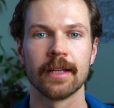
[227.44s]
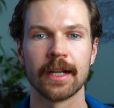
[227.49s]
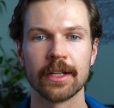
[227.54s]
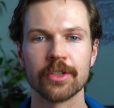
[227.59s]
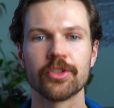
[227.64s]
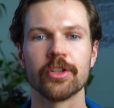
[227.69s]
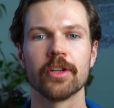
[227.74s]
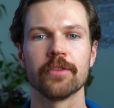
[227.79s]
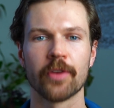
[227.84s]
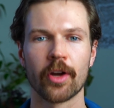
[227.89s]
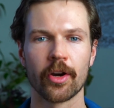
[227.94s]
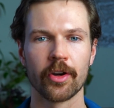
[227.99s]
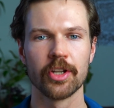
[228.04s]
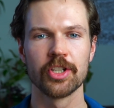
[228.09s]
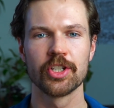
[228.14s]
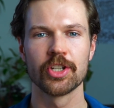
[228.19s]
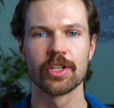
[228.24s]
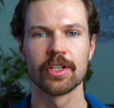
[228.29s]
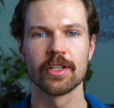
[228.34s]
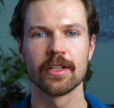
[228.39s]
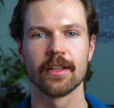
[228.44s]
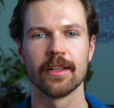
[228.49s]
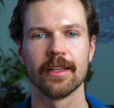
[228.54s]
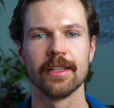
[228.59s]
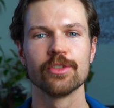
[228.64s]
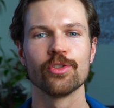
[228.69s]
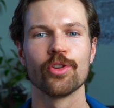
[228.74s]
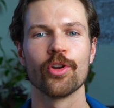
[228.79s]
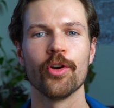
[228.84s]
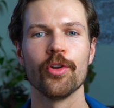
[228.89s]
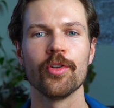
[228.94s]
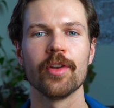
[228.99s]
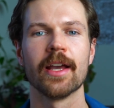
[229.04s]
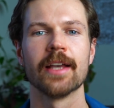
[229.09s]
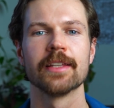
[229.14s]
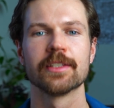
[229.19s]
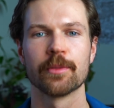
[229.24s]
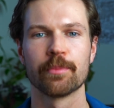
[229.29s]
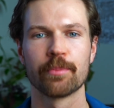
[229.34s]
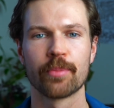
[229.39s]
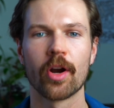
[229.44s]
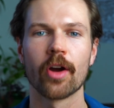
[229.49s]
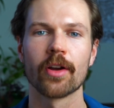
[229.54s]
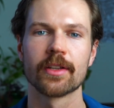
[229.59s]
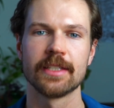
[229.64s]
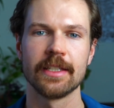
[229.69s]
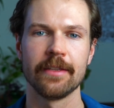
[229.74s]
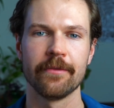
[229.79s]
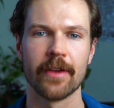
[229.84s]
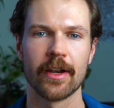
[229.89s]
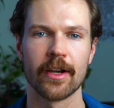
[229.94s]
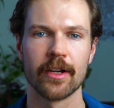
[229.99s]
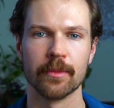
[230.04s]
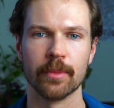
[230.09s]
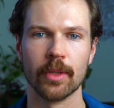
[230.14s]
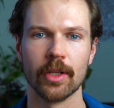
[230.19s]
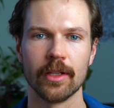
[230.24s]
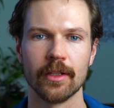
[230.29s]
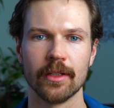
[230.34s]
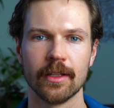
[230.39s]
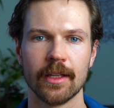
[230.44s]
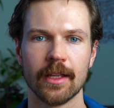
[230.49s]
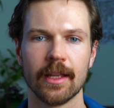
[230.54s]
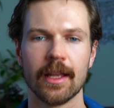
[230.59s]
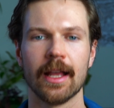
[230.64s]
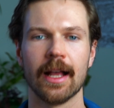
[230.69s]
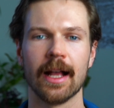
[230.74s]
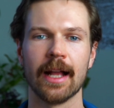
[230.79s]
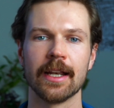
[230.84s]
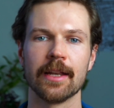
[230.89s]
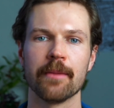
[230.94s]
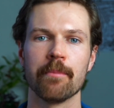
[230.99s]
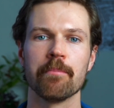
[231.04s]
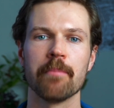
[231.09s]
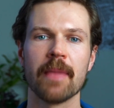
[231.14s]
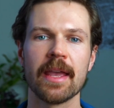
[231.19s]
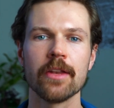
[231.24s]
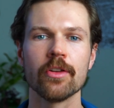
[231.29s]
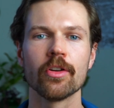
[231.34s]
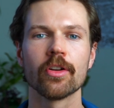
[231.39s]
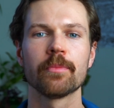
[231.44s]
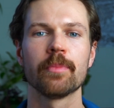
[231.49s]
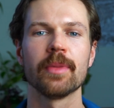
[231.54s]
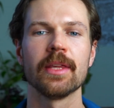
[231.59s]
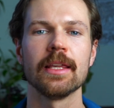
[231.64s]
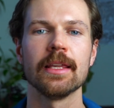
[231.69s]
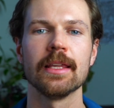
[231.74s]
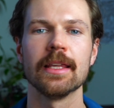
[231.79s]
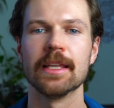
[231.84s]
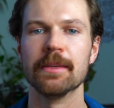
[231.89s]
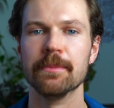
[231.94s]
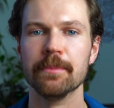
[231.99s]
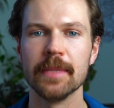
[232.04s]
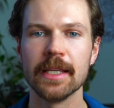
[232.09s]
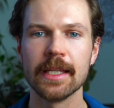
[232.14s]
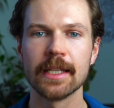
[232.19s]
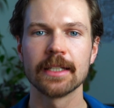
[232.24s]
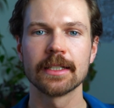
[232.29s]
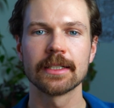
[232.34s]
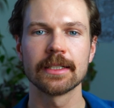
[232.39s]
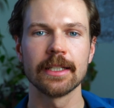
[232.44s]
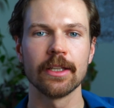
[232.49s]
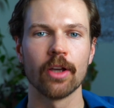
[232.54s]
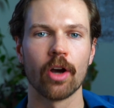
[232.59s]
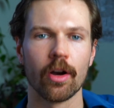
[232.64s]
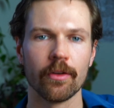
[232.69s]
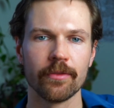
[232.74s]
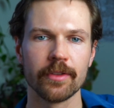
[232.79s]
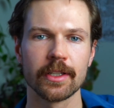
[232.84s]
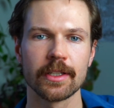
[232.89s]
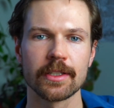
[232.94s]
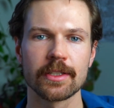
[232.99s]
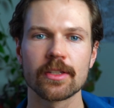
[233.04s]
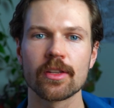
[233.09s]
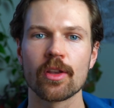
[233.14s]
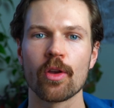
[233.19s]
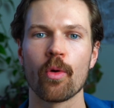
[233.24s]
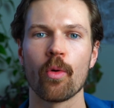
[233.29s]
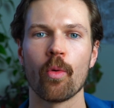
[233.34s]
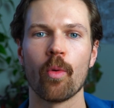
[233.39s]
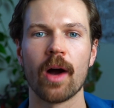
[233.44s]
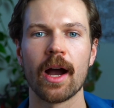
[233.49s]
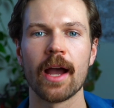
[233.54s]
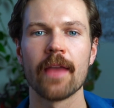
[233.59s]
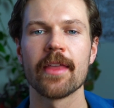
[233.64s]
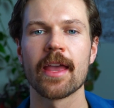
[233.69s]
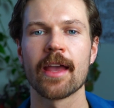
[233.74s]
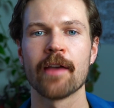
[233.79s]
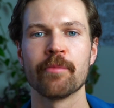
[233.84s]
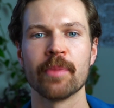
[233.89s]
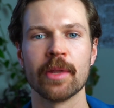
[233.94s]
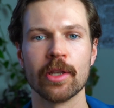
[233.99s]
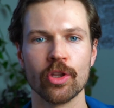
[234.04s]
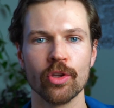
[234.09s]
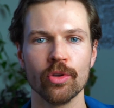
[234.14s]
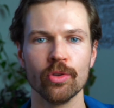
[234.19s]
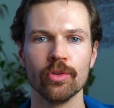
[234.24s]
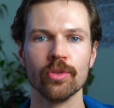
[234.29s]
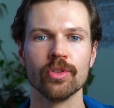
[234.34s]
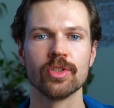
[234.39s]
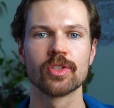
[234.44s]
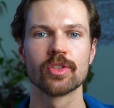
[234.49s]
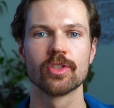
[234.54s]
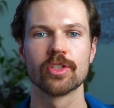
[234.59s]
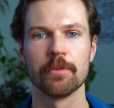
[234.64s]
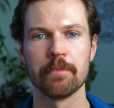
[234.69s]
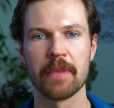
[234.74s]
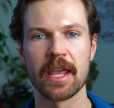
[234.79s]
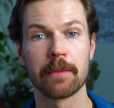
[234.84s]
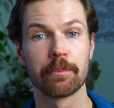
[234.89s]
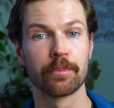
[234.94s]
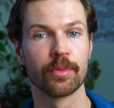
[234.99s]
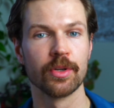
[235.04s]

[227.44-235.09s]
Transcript: Country of origin is known as a proxy variable, and it may not be immediately obvious why they have been used to make